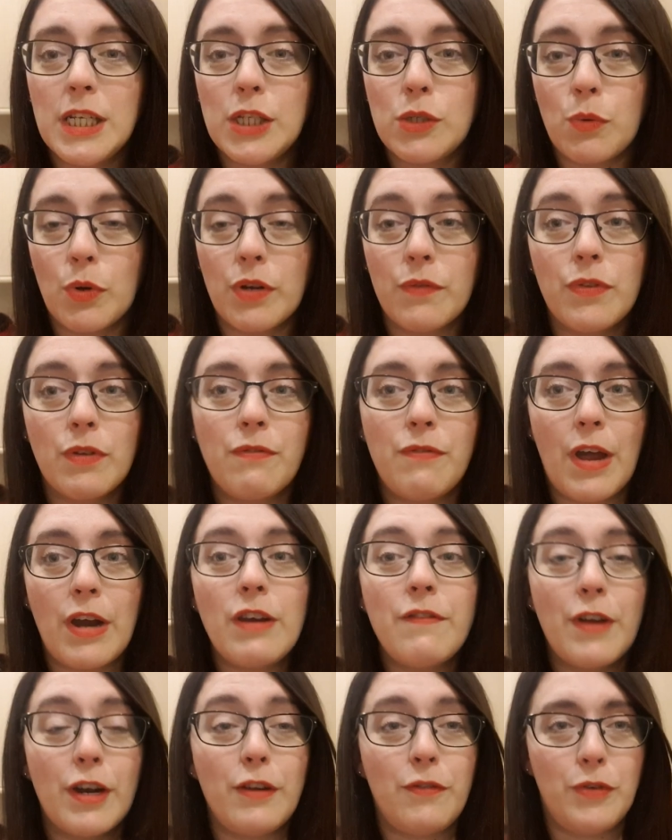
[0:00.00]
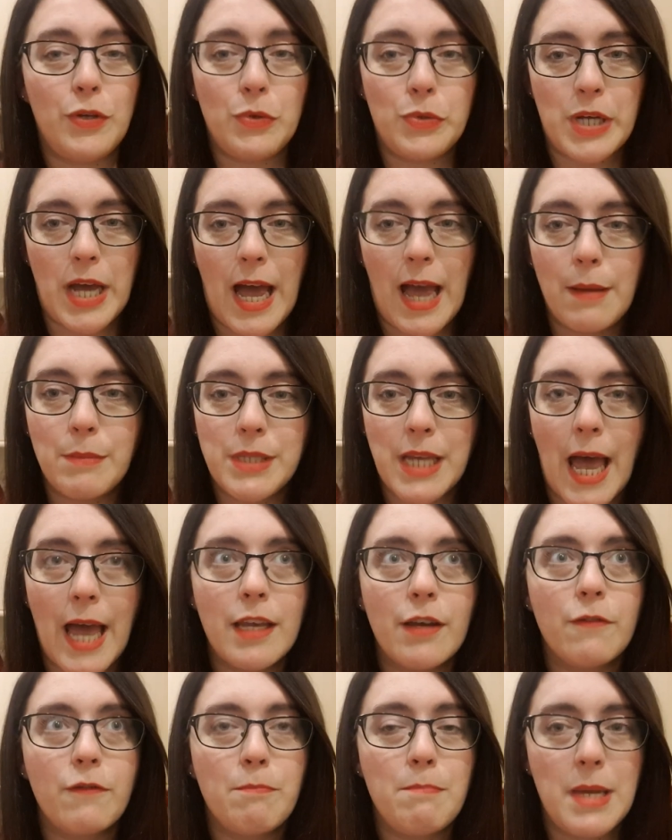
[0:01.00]
It's one of the very, very few times I
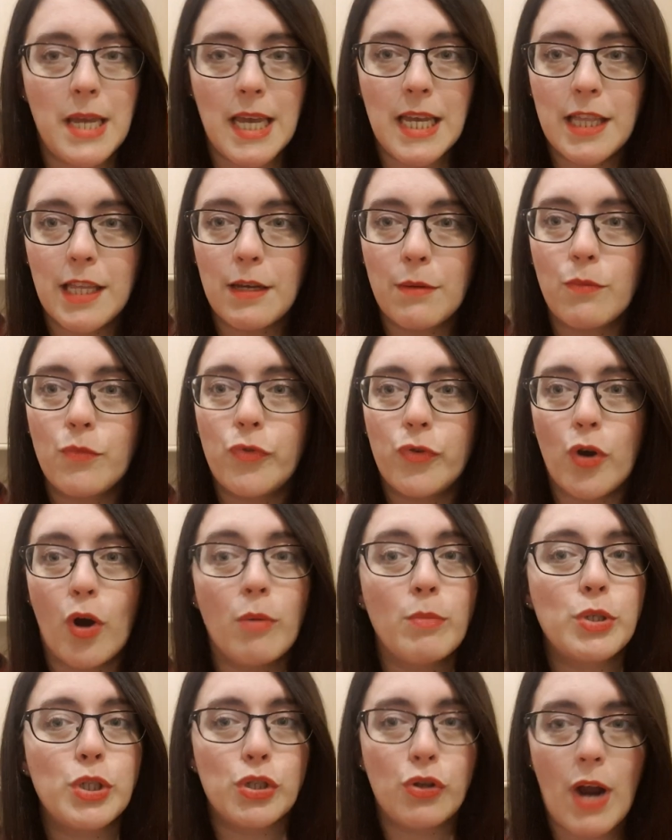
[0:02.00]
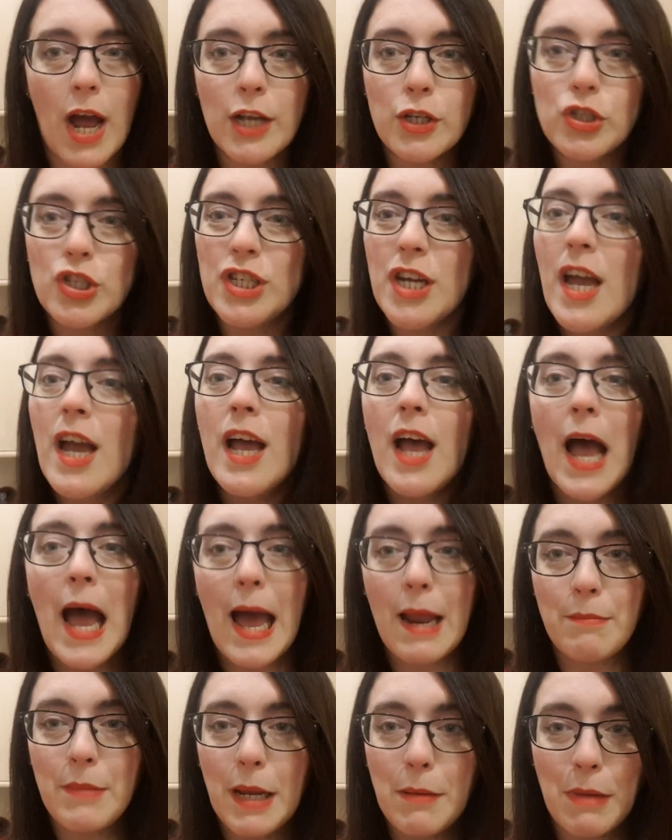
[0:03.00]
have made them from scratch
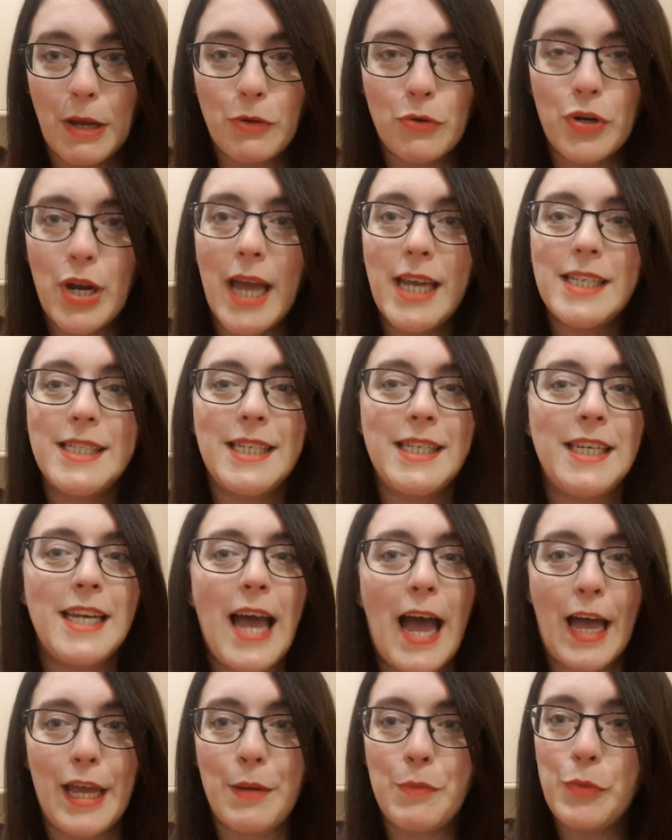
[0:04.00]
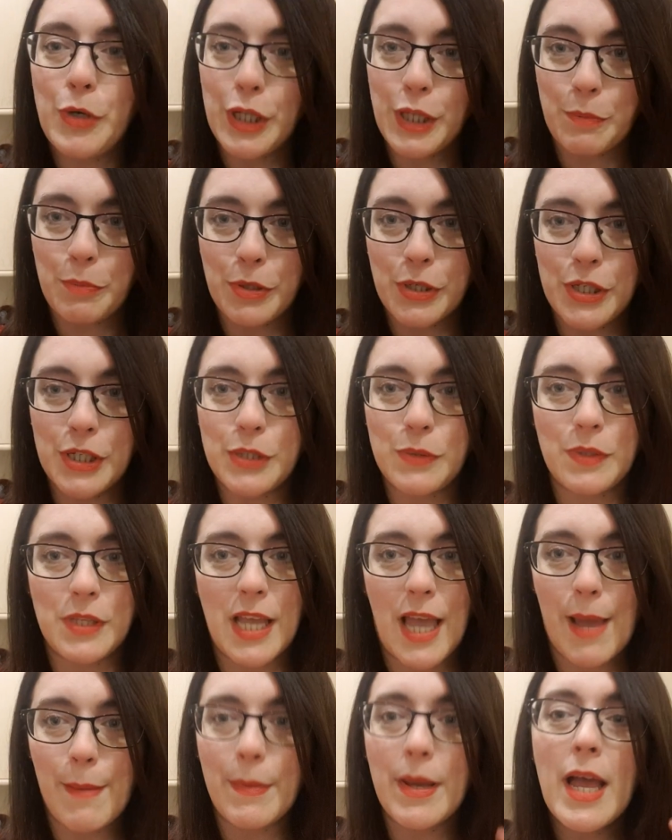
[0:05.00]
and made my own icing. I am really pleased with
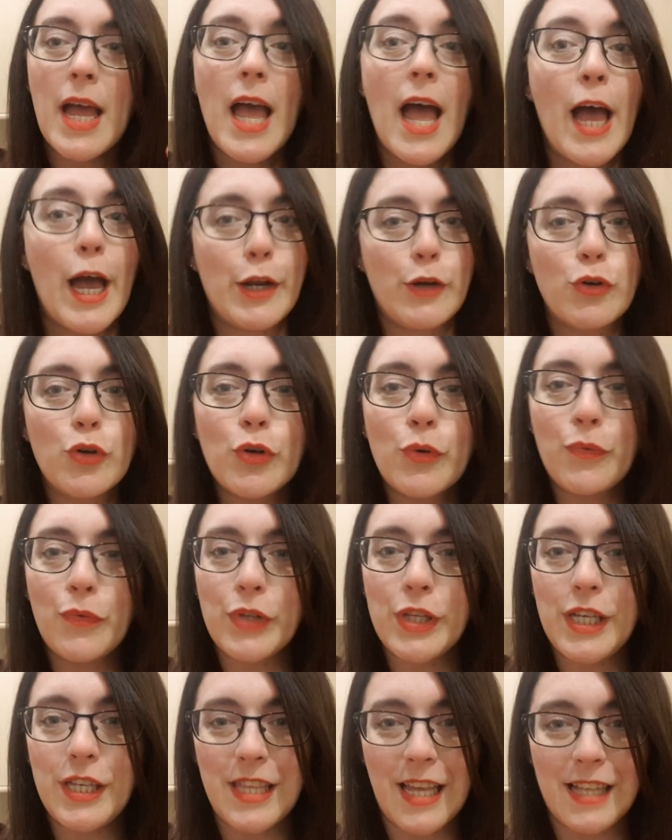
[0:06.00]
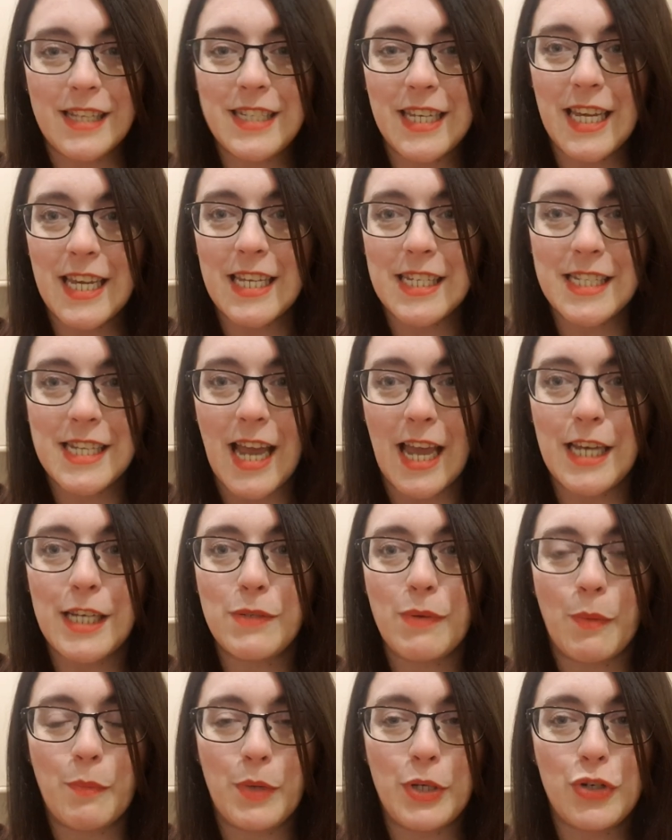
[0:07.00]
them, and hopefully they'll taste
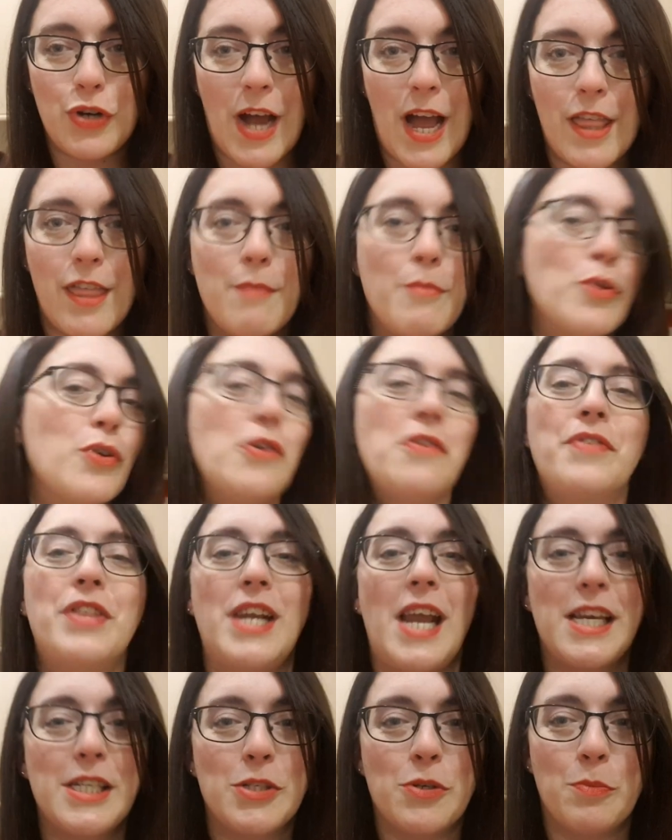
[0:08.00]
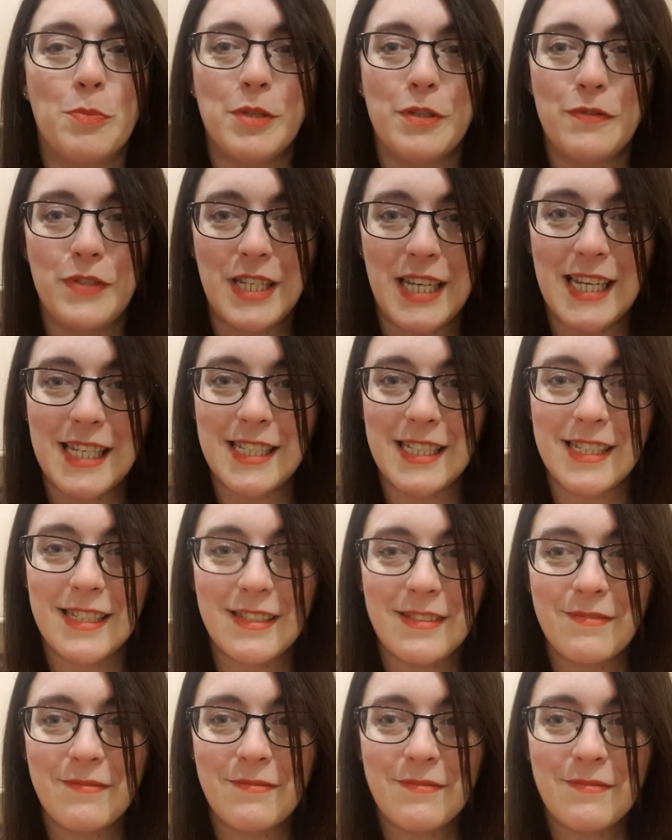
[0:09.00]
nice when we try them over the next couple of days.